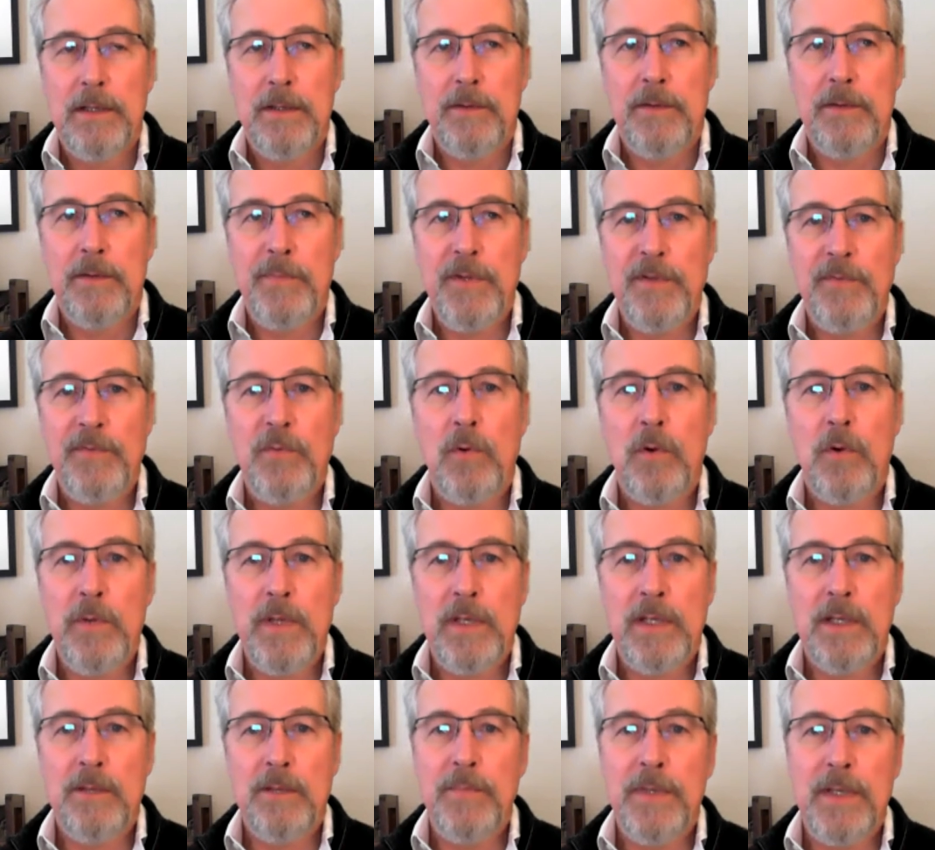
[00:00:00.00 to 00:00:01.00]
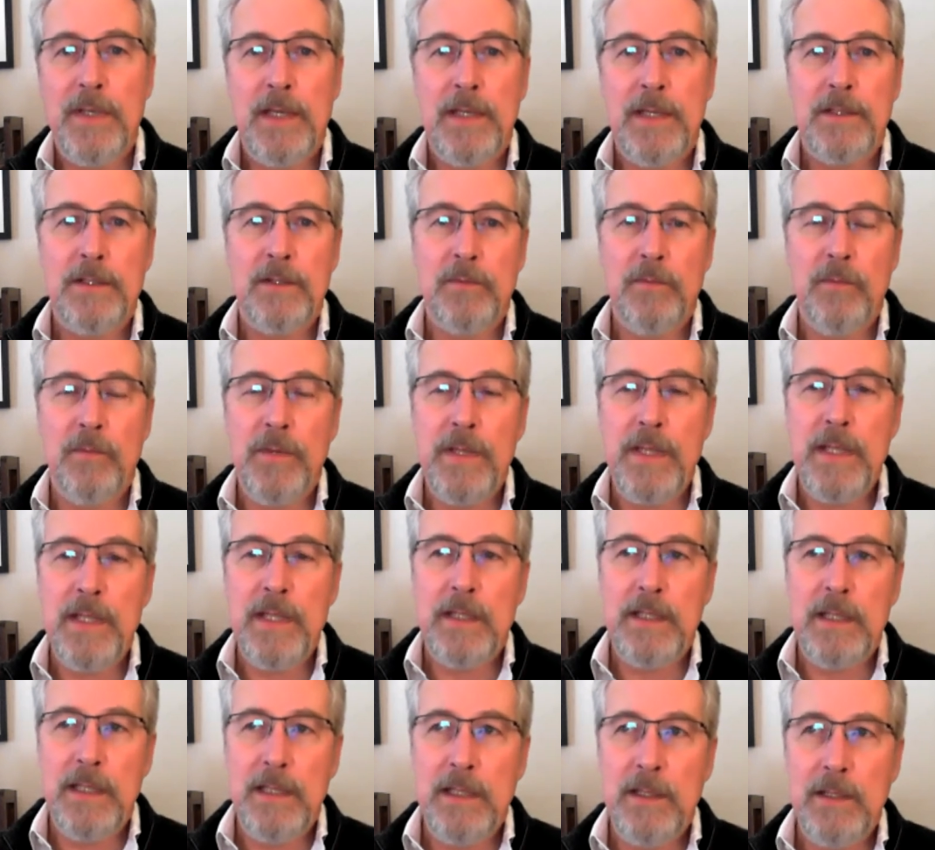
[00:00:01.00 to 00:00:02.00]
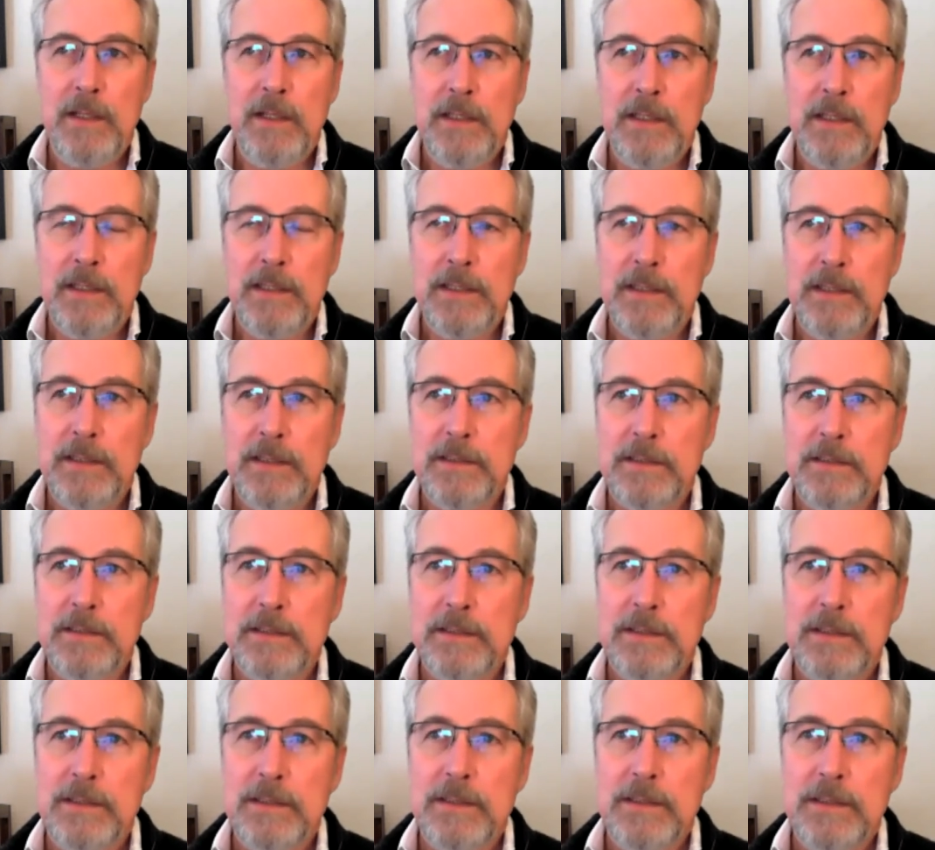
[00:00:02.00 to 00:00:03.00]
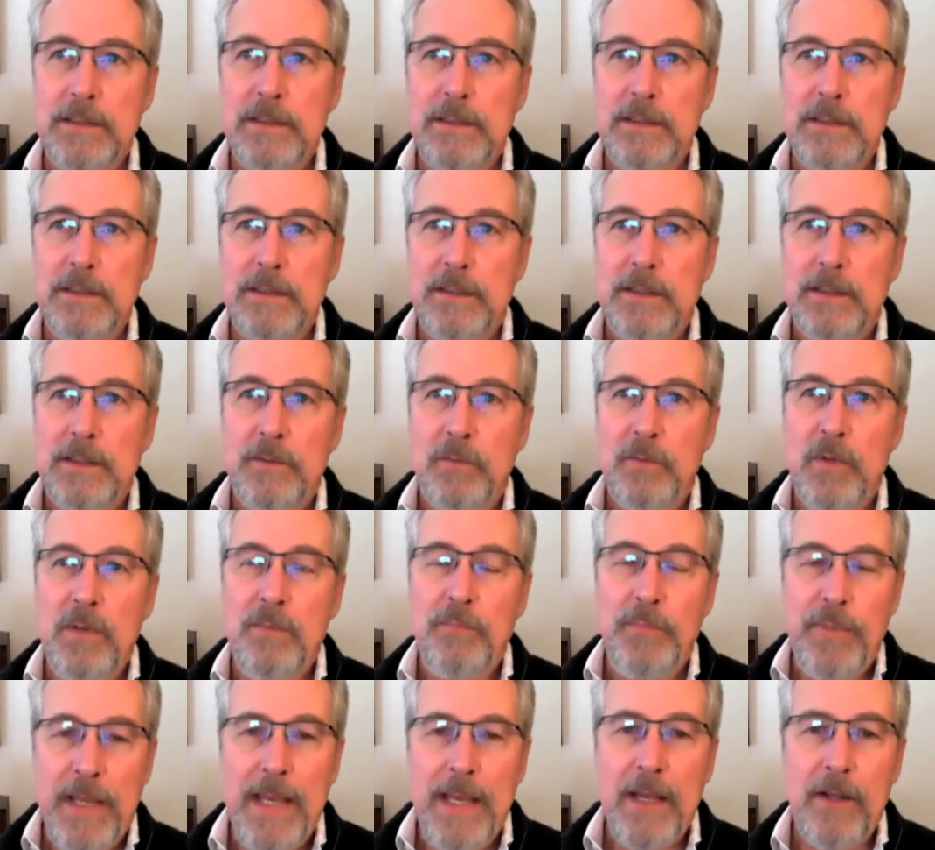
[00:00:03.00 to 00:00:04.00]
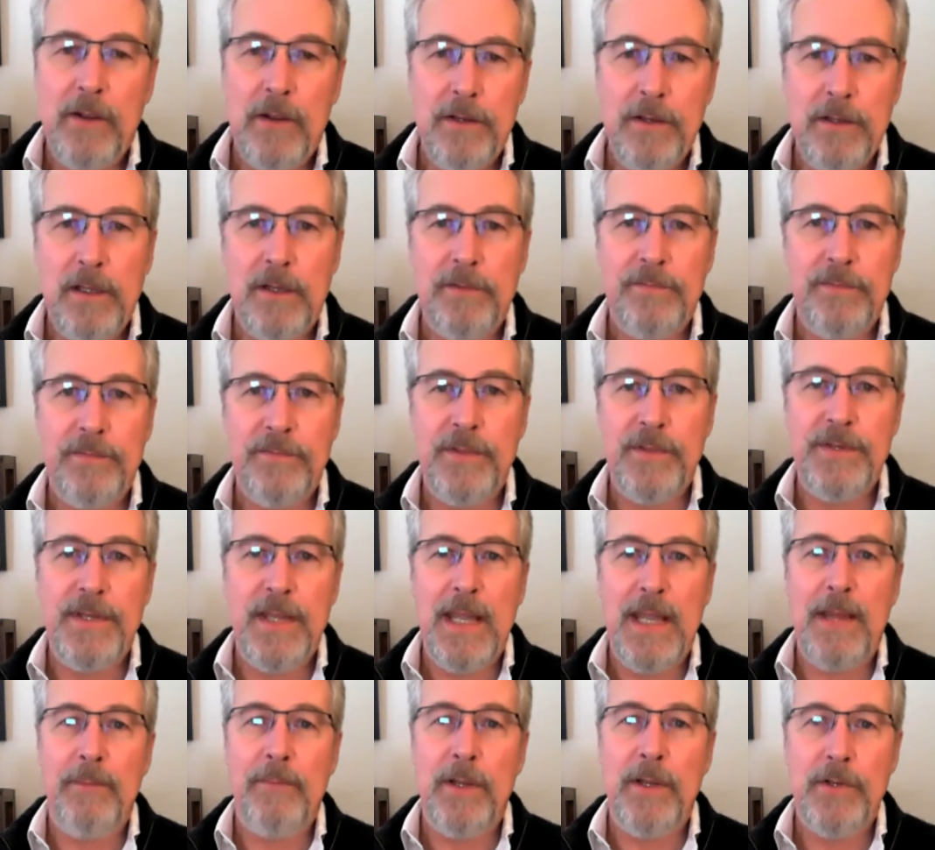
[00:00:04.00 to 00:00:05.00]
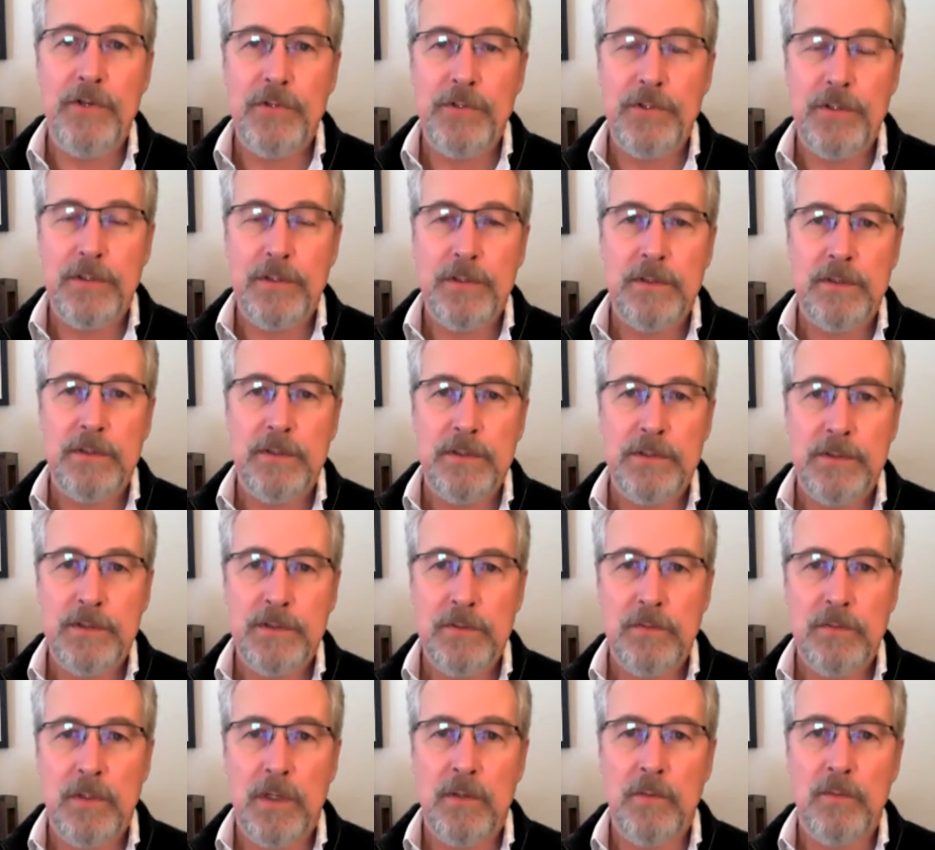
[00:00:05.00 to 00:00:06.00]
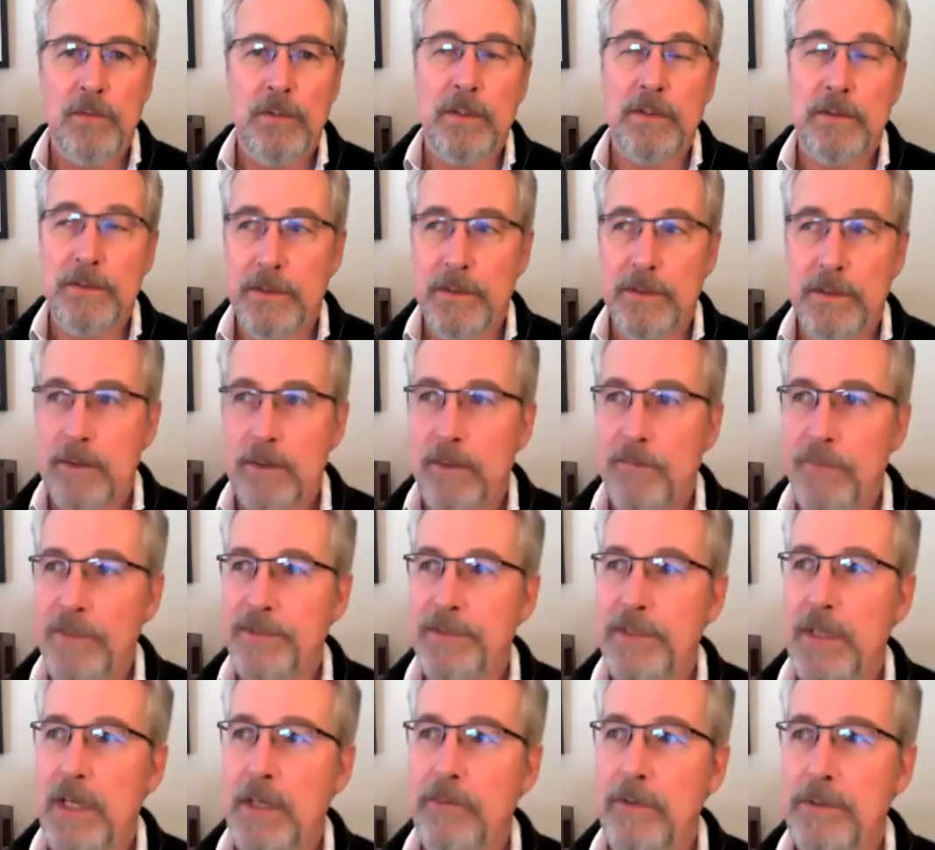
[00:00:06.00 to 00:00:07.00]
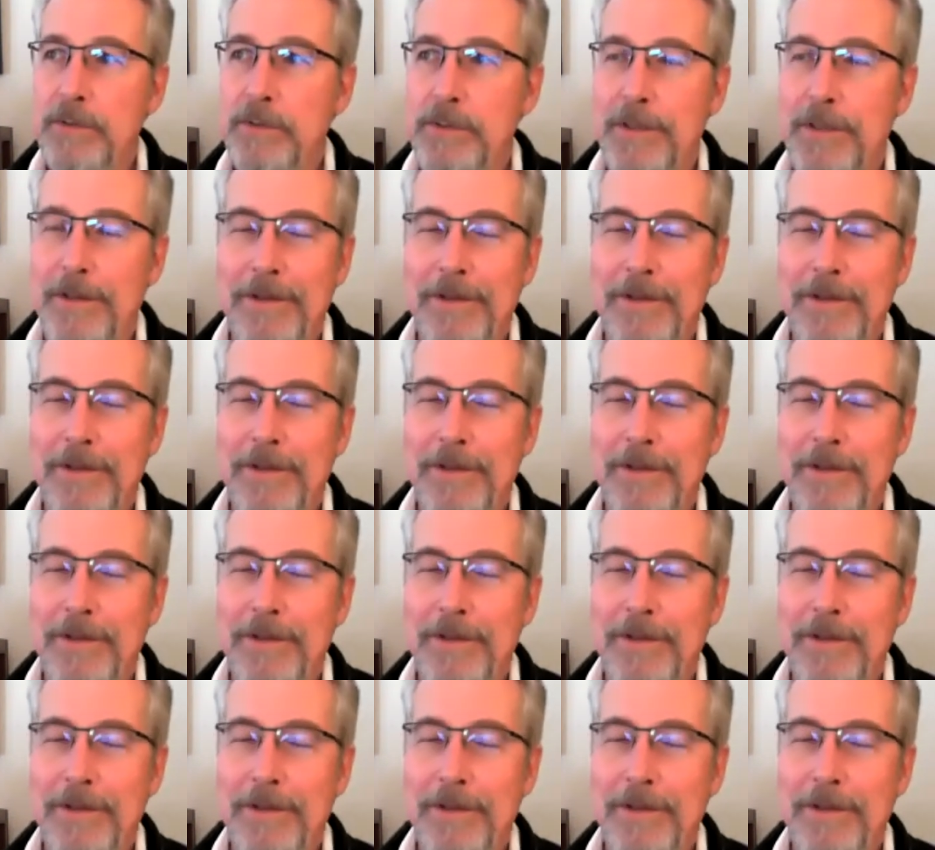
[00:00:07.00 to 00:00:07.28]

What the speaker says: before we can begin to really repair enough of the damage to our, well, here come the sirens.